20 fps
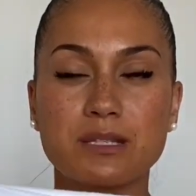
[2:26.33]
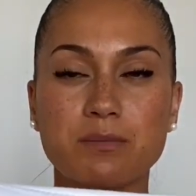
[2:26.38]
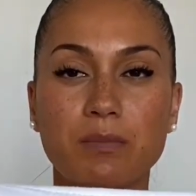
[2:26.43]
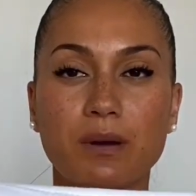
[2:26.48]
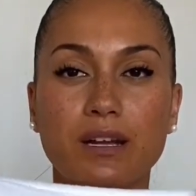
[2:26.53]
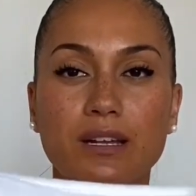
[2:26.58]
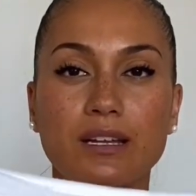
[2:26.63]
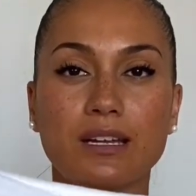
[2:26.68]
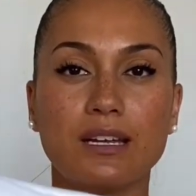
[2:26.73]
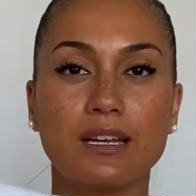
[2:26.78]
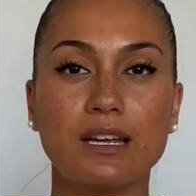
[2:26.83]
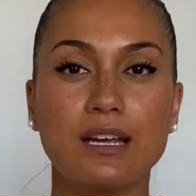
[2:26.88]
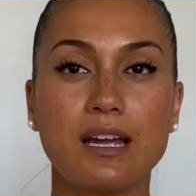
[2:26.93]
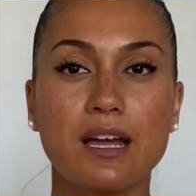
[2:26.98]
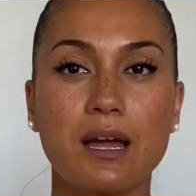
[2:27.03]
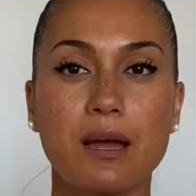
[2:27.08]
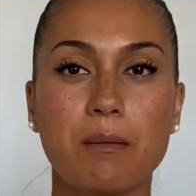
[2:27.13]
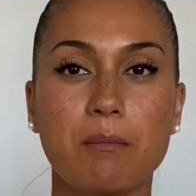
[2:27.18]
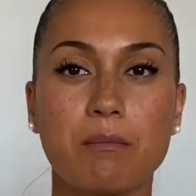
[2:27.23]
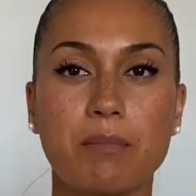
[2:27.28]
body
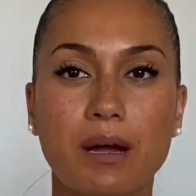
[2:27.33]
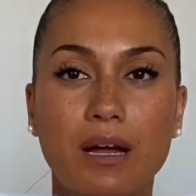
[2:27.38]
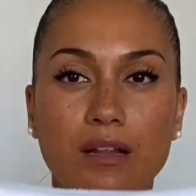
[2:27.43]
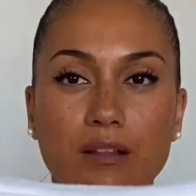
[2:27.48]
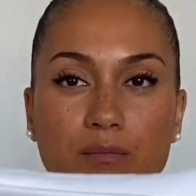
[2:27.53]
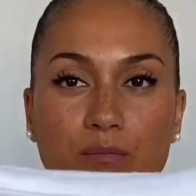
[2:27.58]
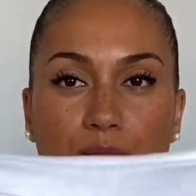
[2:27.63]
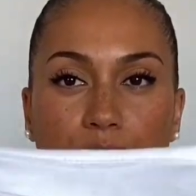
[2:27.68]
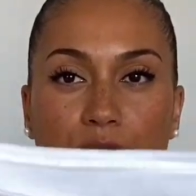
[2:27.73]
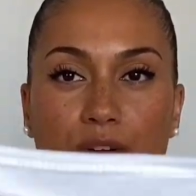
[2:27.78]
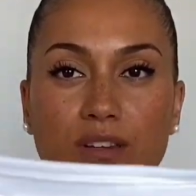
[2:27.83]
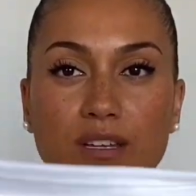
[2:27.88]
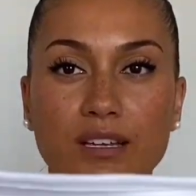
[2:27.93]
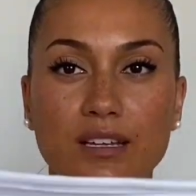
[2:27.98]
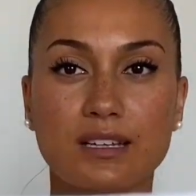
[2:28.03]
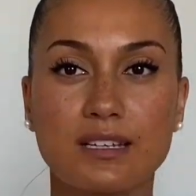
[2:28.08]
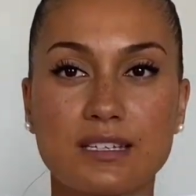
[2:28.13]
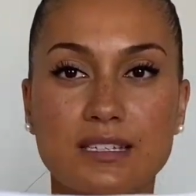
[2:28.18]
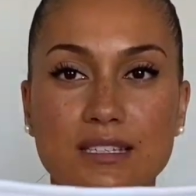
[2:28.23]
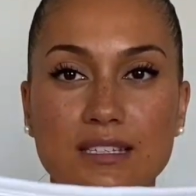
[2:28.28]
by putting
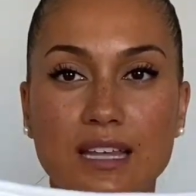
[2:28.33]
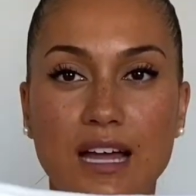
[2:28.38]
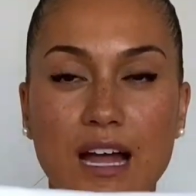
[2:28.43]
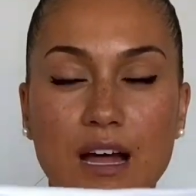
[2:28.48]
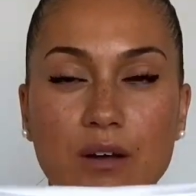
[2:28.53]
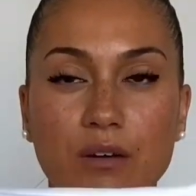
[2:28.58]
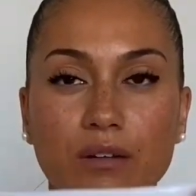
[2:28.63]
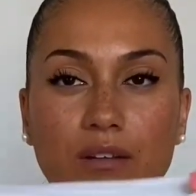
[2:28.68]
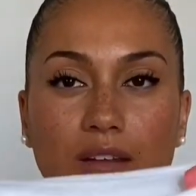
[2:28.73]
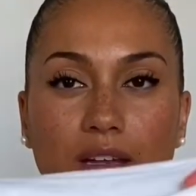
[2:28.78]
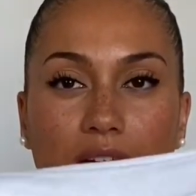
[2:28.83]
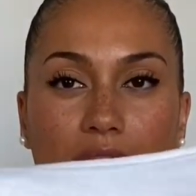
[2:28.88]
this down,